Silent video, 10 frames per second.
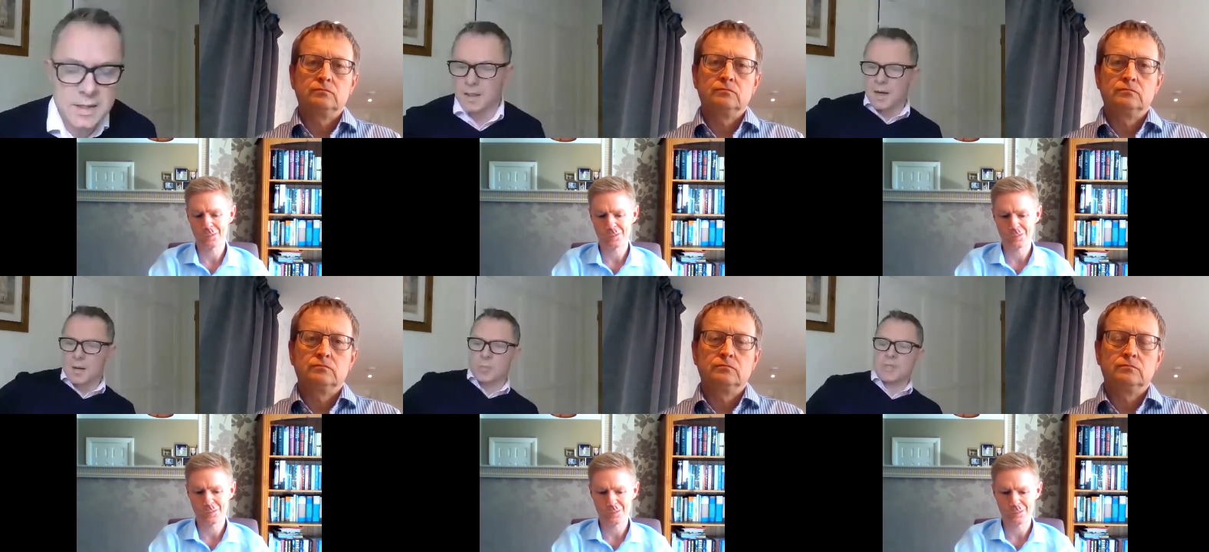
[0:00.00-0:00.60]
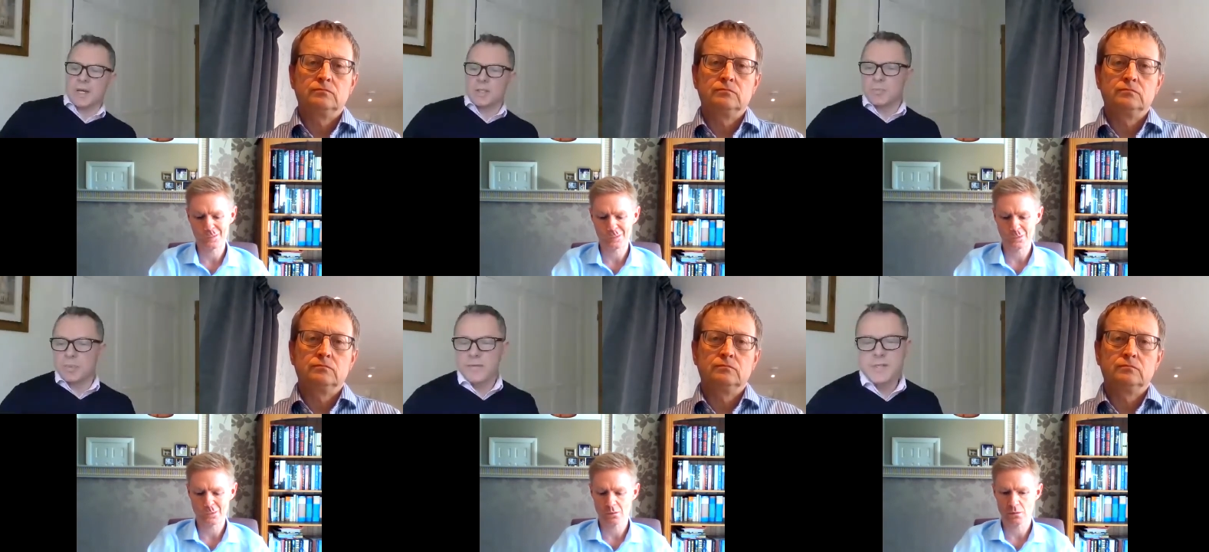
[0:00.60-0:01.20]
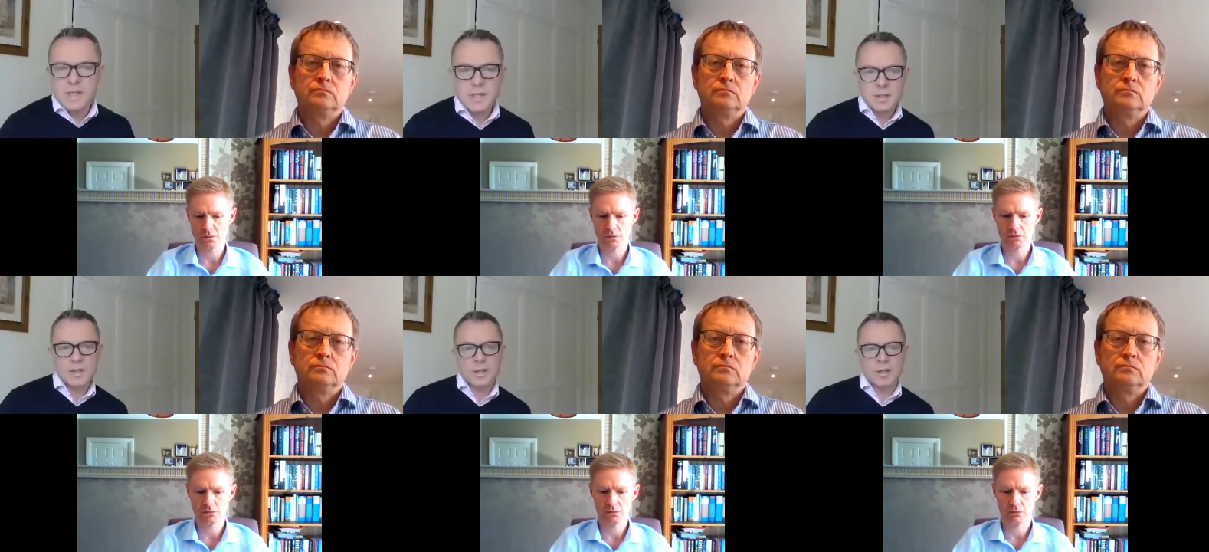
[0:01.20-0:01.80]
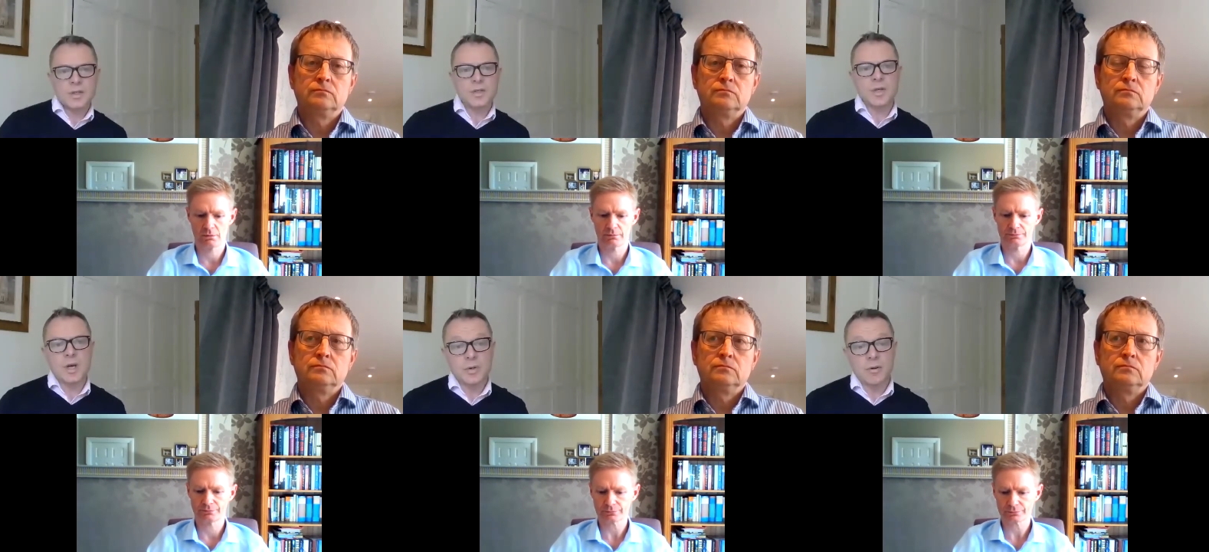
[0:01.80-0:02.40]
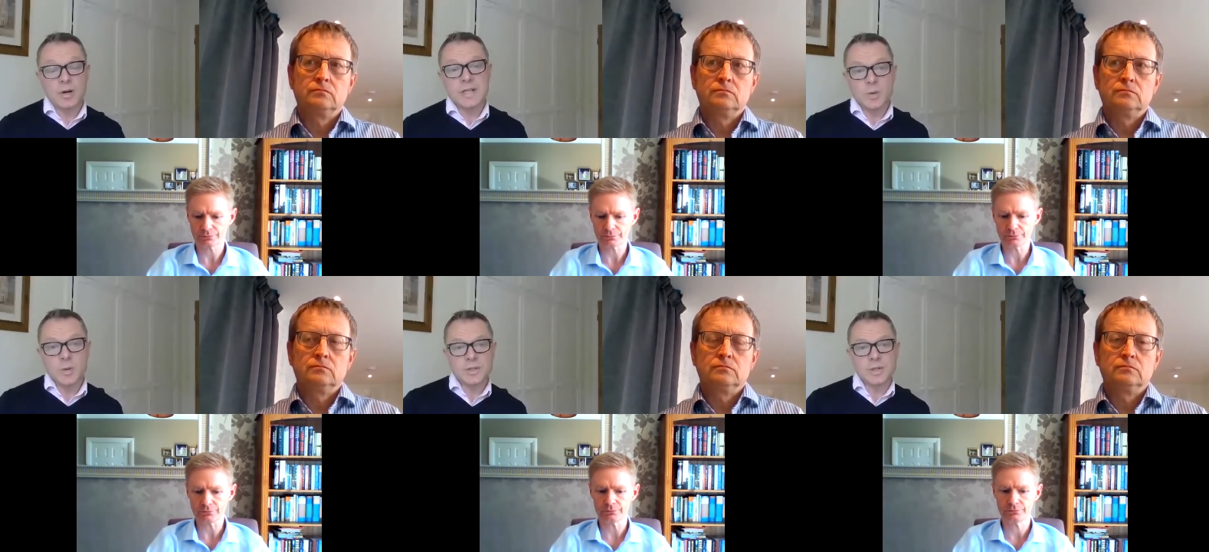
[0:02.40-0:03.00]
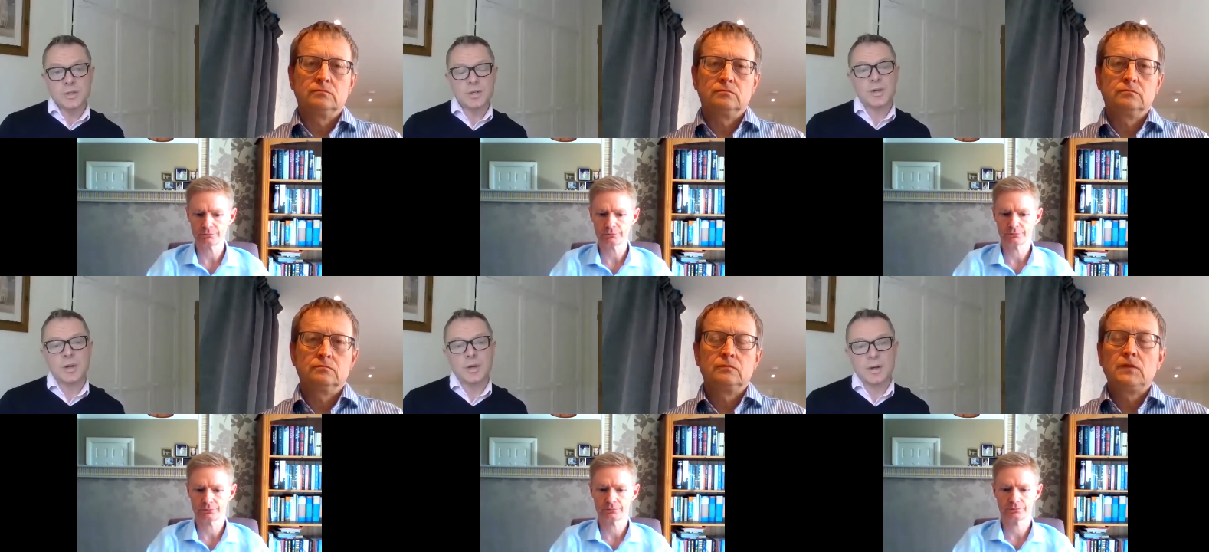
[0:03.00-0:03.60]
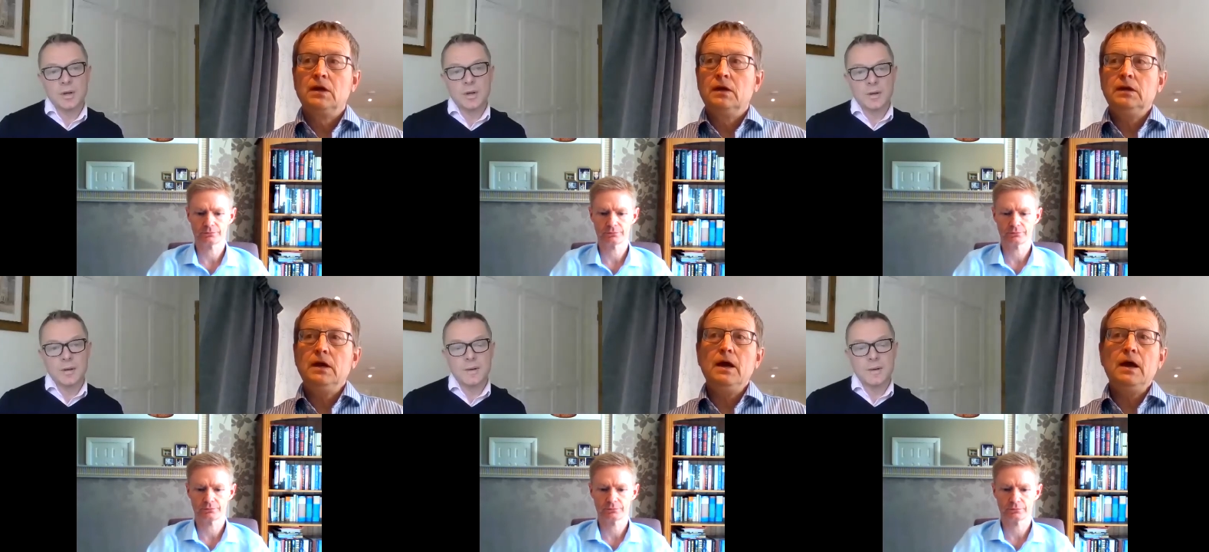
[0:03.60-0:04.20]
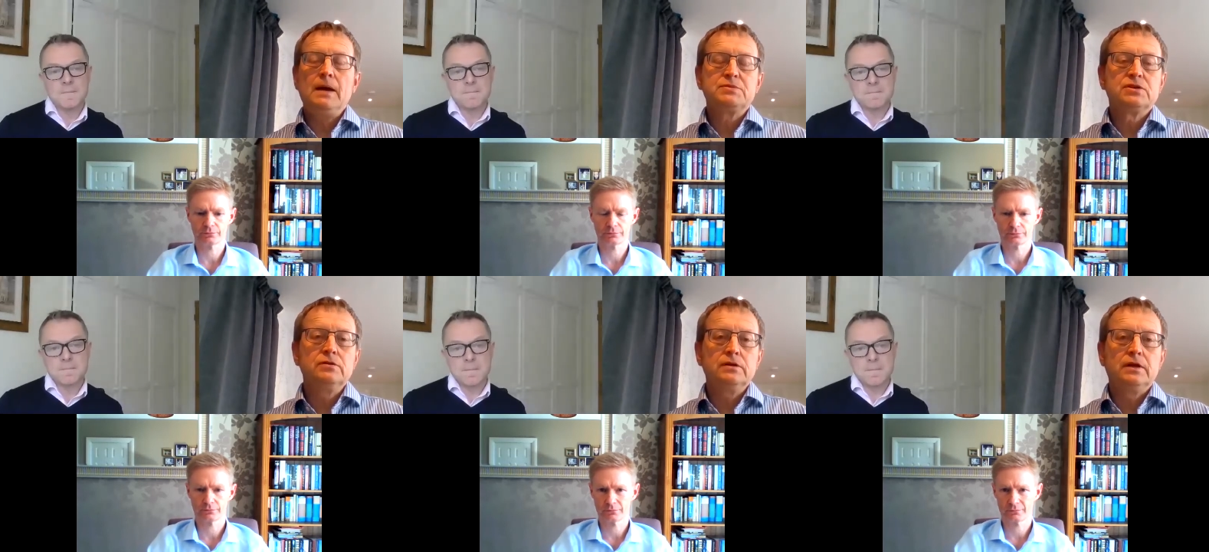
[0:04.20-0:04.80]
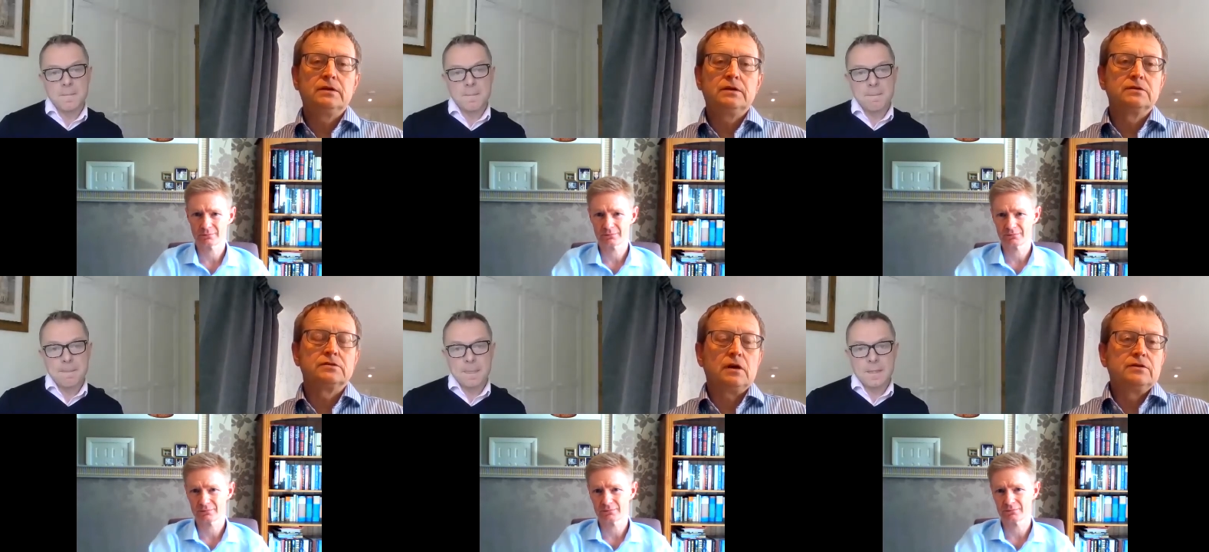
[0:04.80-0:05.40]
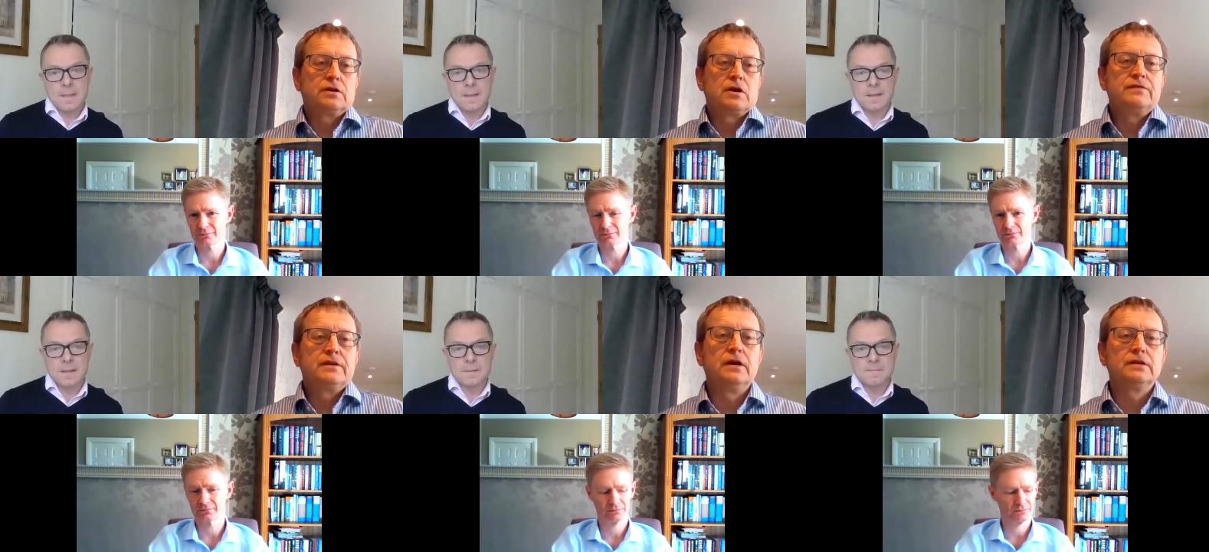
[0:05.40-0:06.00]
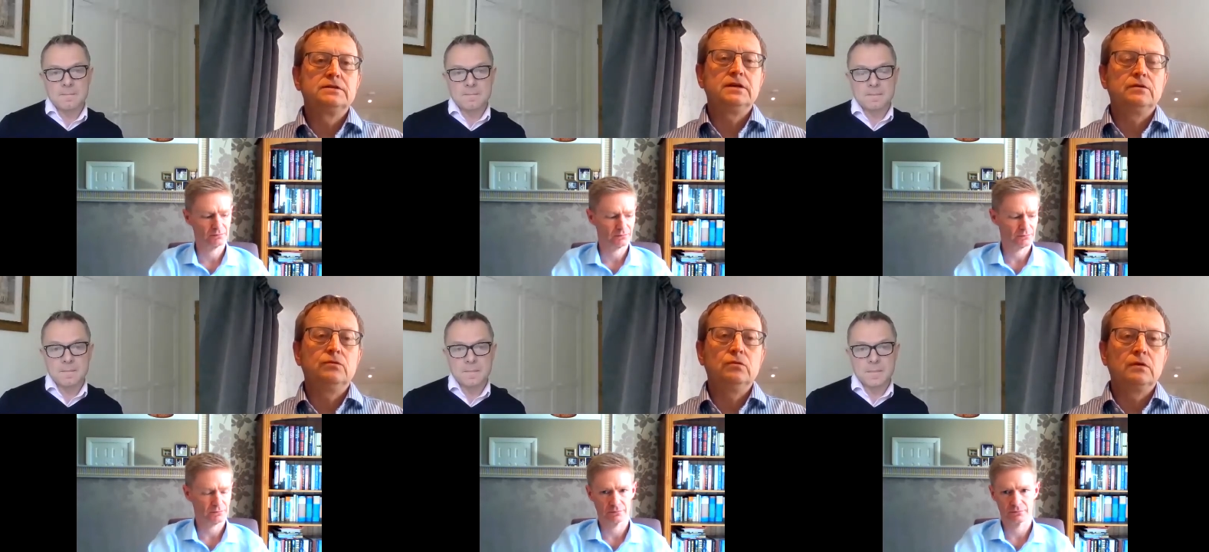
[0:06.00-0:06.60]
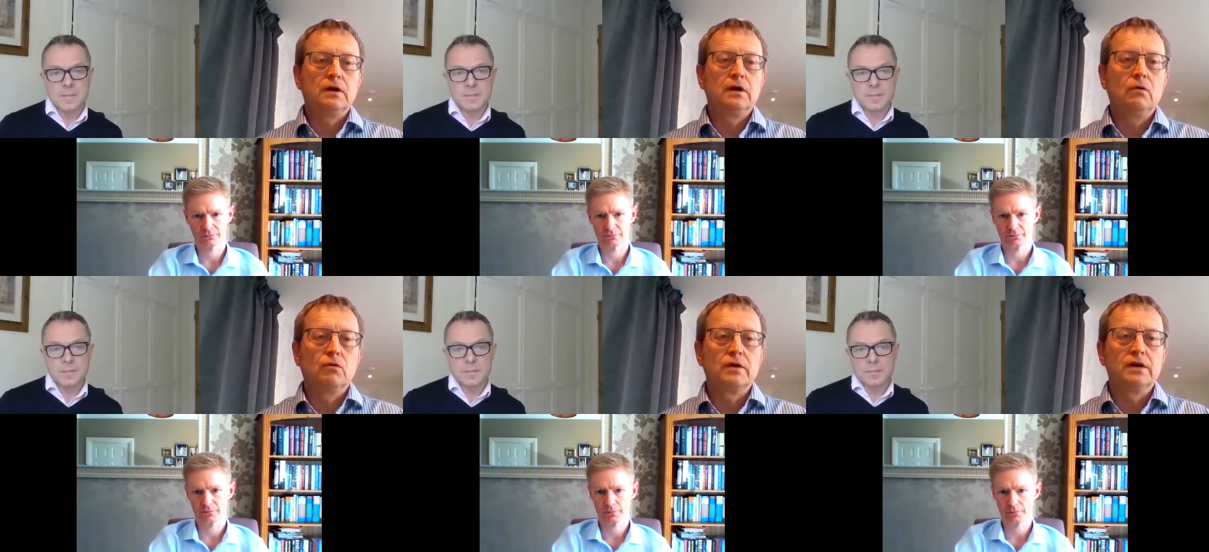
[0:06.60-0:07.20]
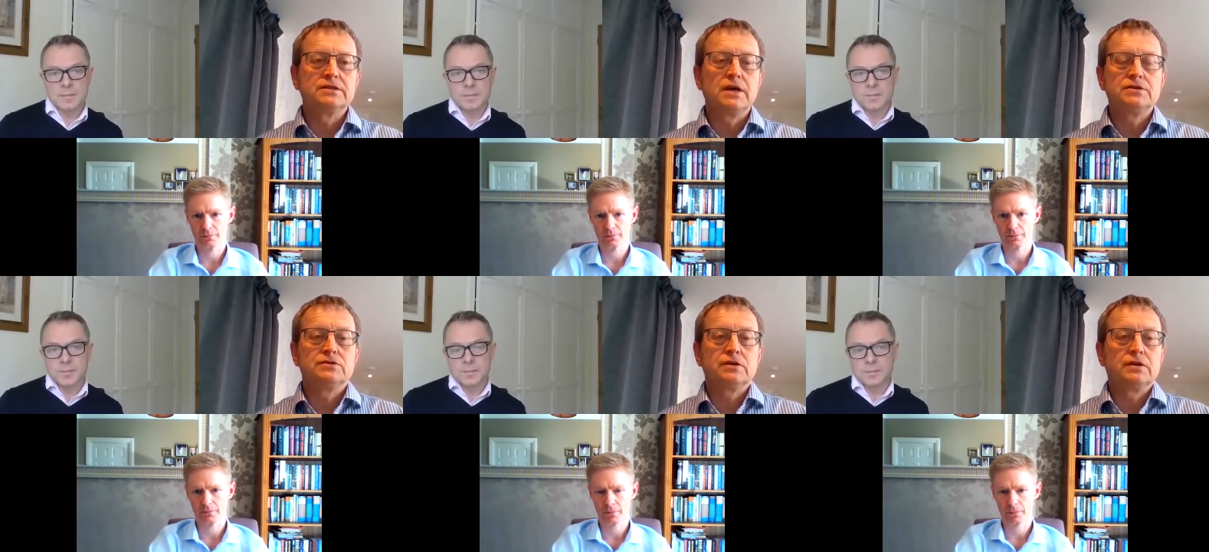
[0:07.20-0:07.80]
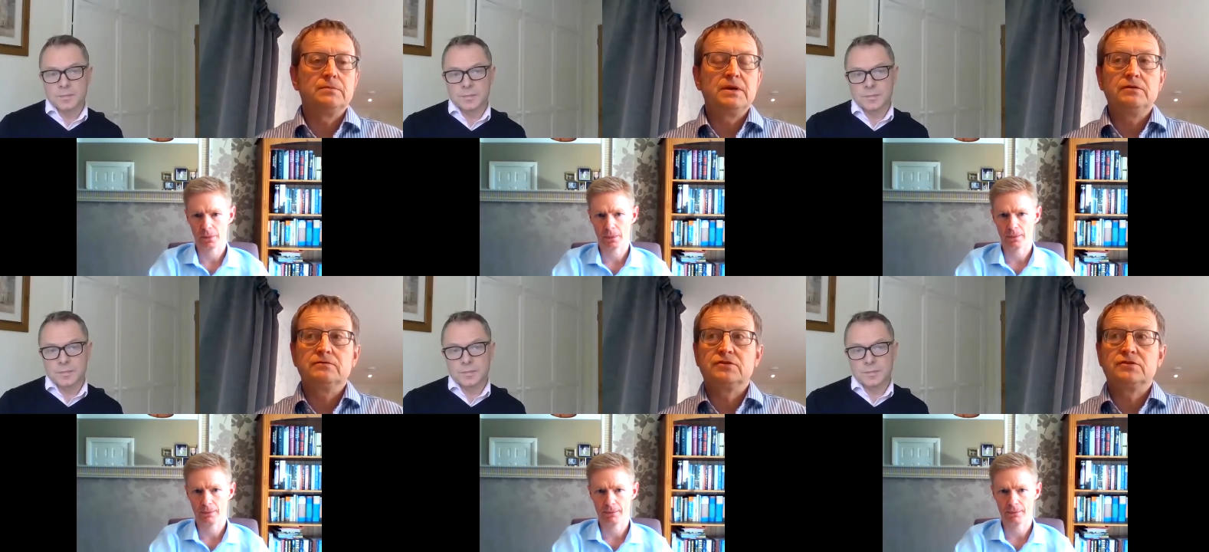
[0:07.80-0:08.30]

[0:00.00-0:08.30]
Speaker 1: protection privacy concerns or at least questions?
Speaker 2: Yeah, absolutely. Because under COVID 19, all uh, organizations are going to be